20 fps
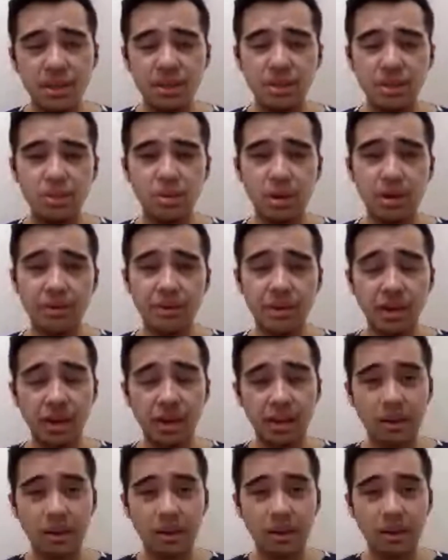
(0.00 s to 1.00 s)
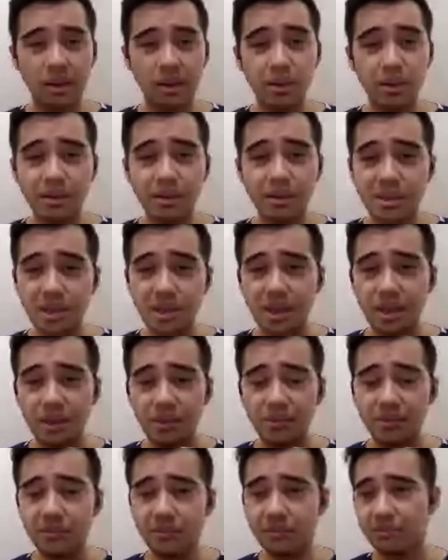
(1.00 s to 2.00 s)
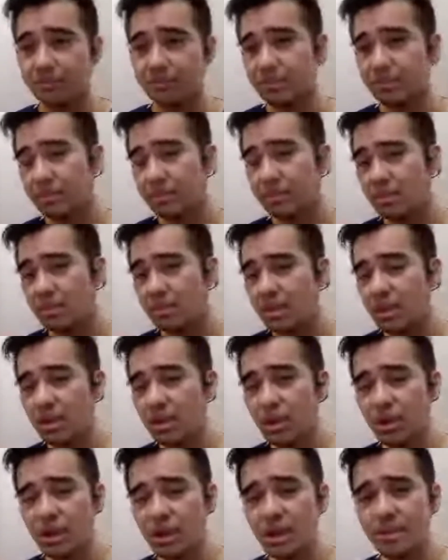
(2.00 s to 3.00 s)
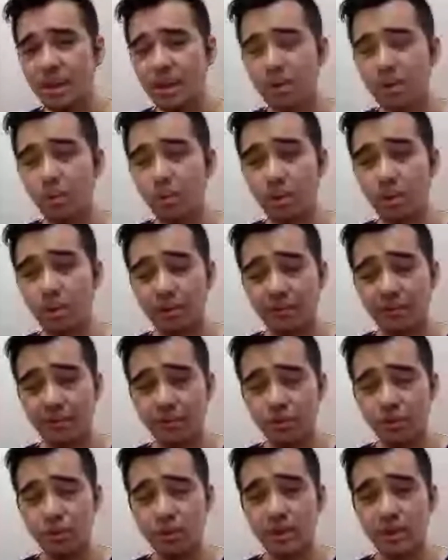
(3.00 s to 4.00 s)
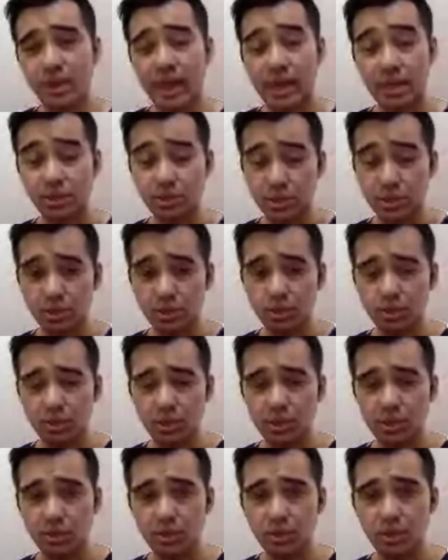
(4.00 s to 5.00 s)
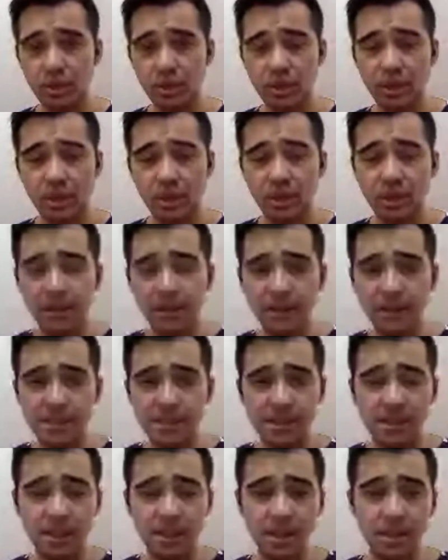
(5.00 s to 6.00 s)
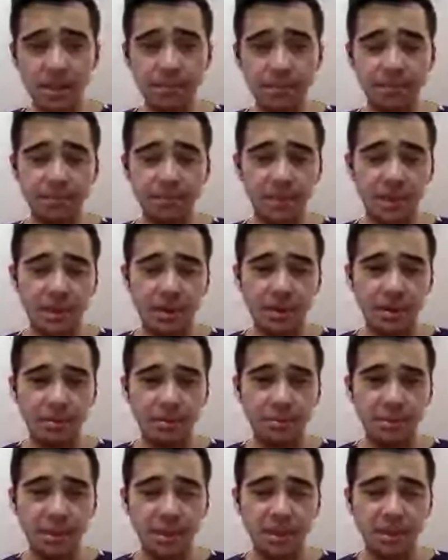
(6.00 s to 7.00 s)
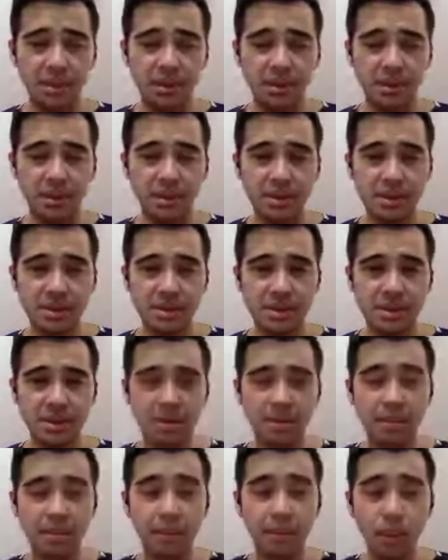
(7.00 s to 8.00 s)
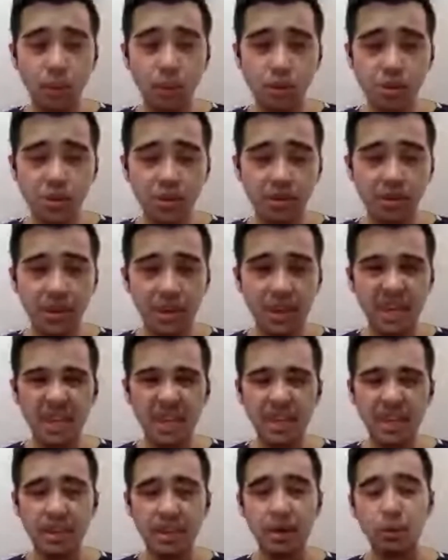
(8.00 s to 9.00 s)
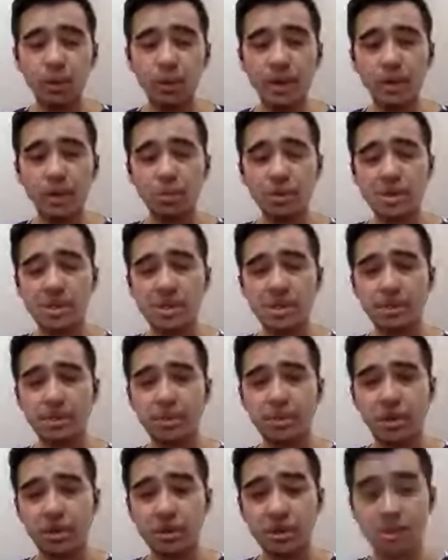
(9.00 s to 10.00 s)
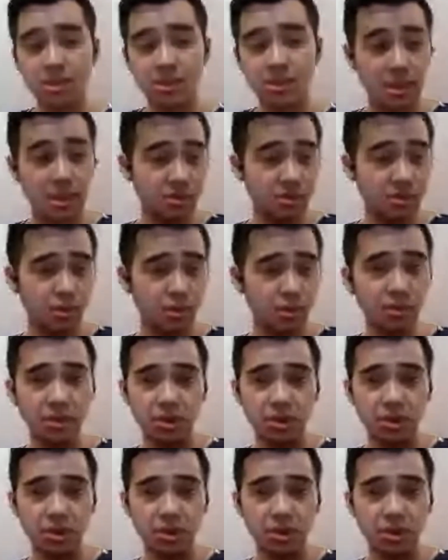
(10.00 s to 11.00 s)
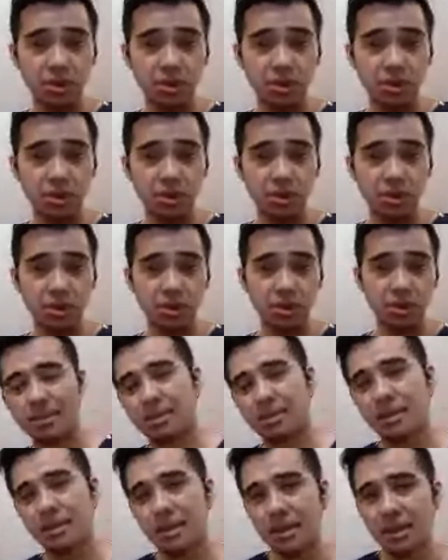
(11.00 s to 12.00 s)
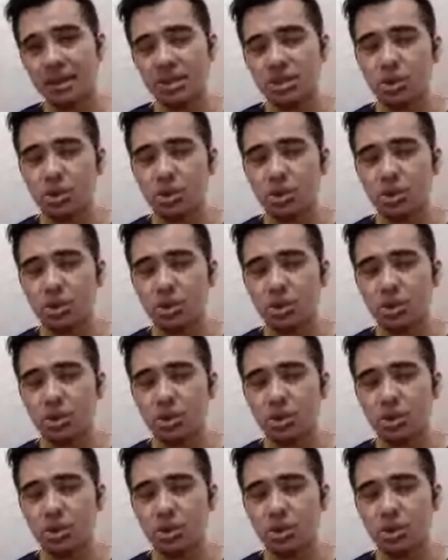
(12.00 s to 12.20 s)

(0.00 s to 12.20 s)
You have a dialogue with yourself, talking about what the food can actually do to you. This is a tip because most of the eating that we do is subconscious. There's food, you grab it.